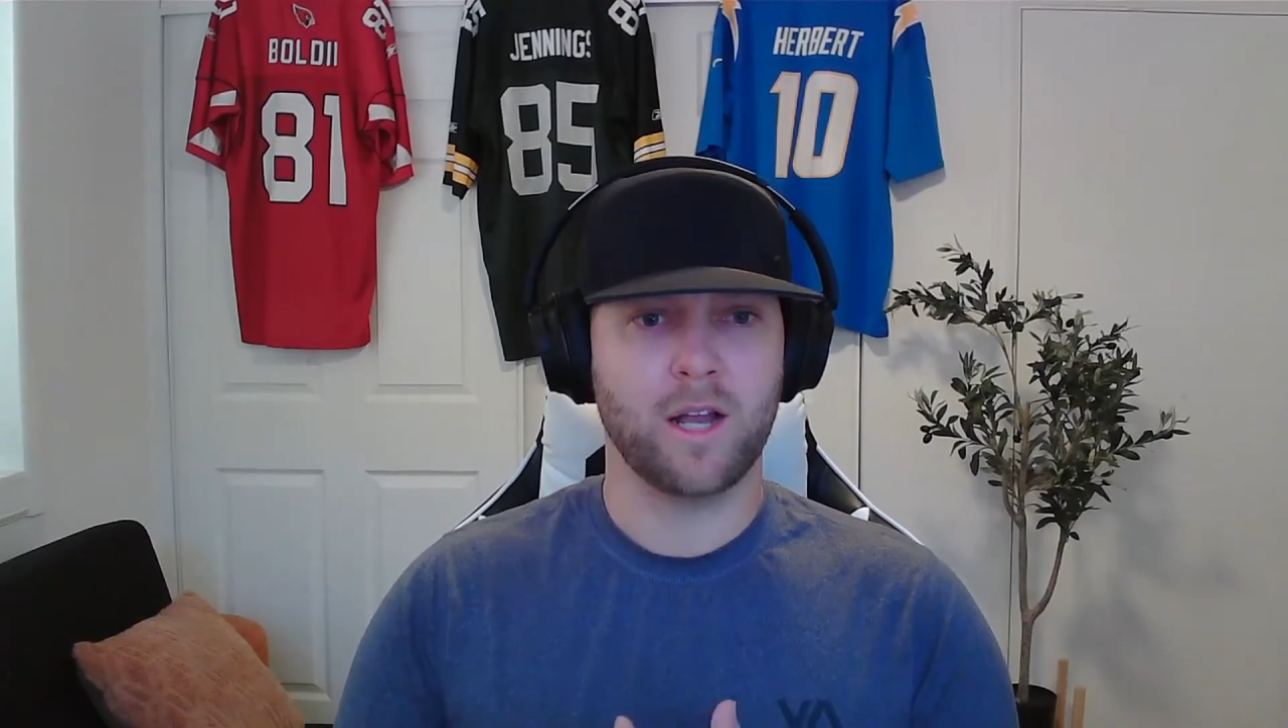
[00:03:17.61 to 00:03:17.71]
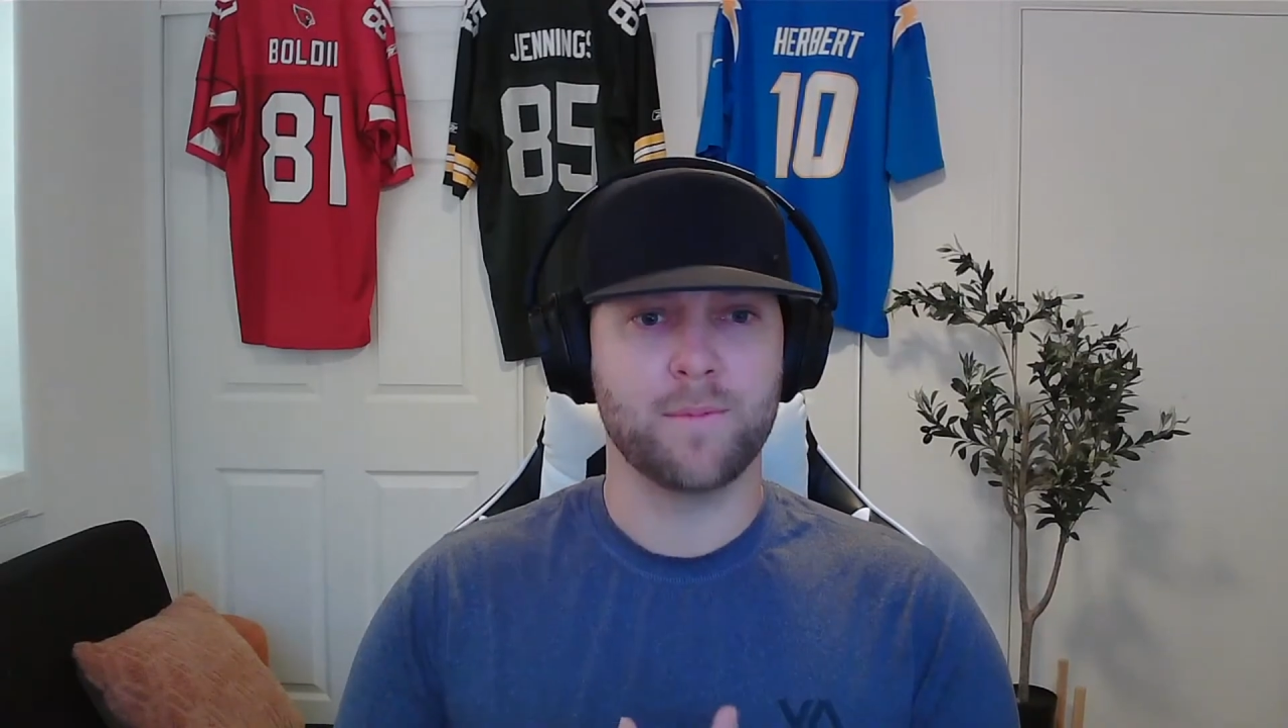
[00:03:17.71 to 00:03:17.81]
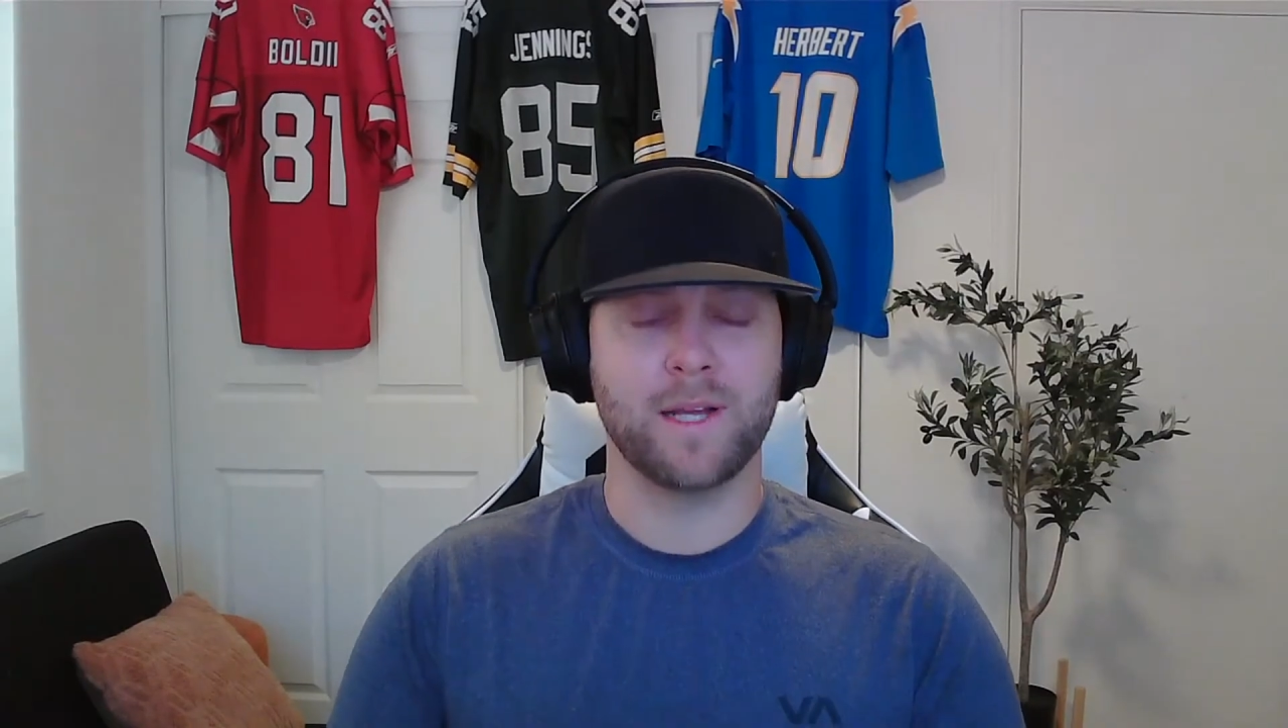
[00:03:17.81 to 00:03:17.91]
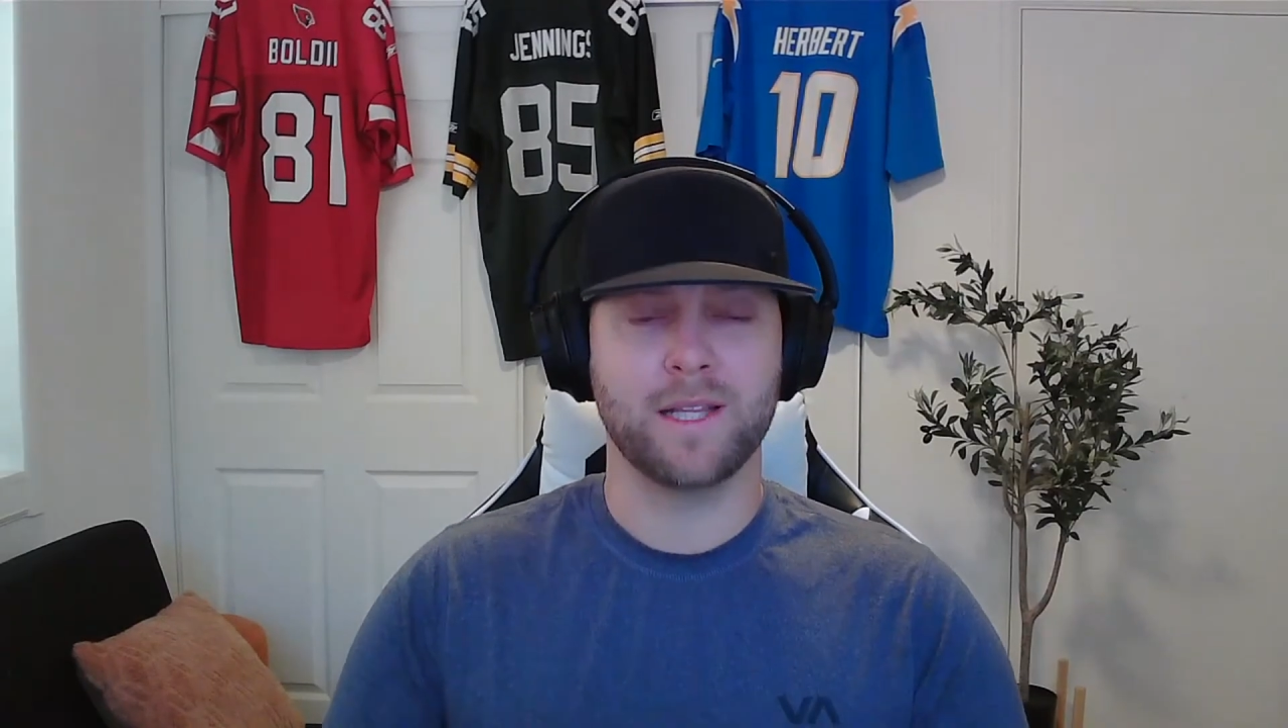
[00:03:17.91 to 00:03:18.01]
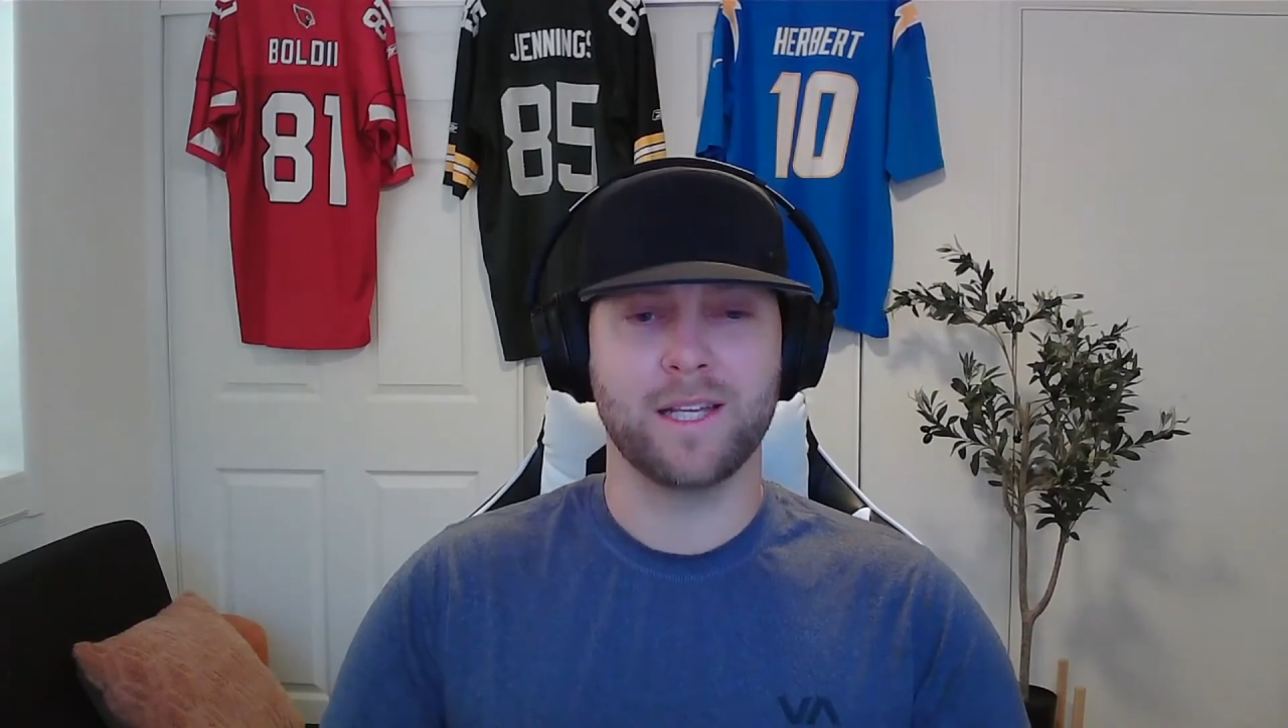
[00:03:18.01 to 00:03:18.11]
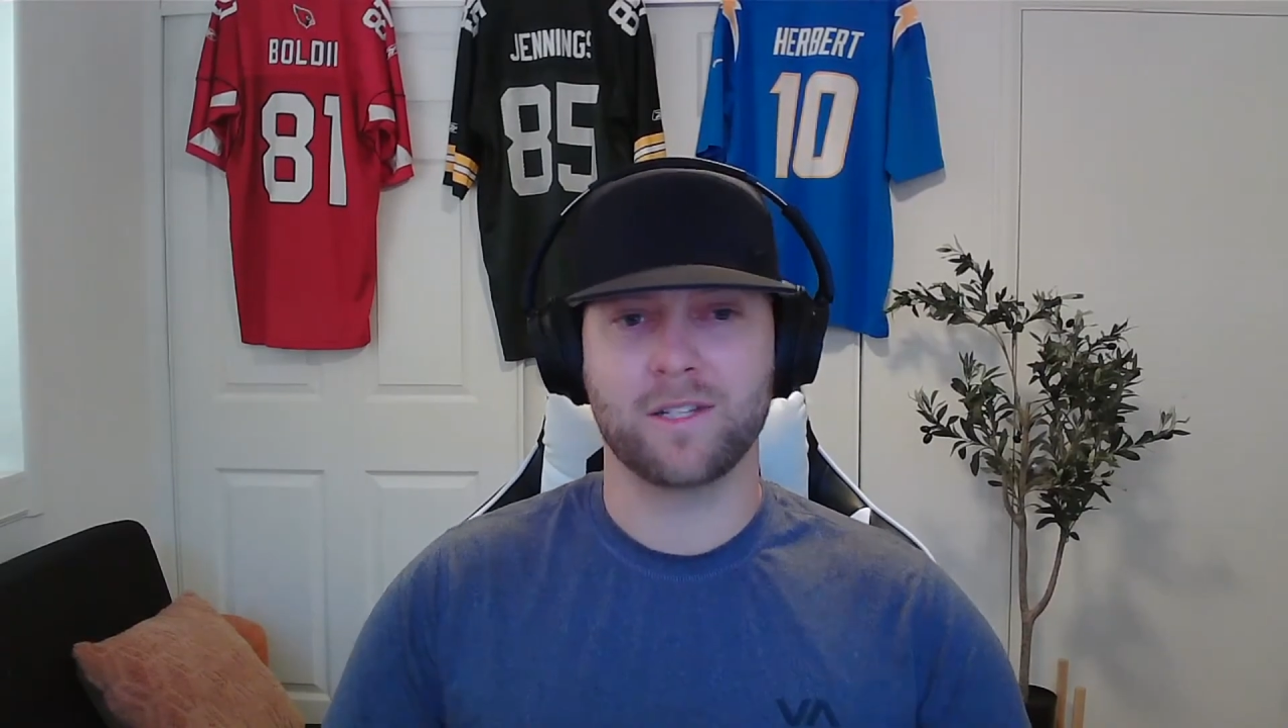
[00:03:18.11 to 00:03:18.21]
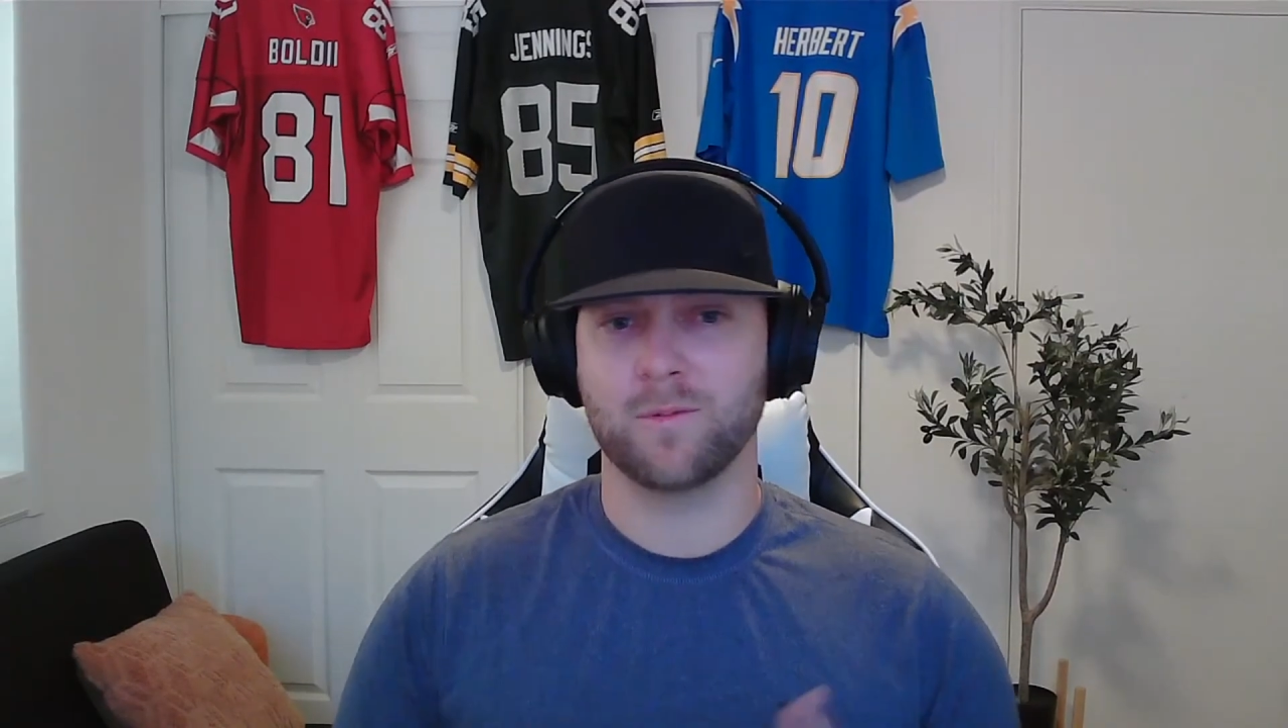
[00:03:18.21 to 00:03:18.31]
lot of my leagues,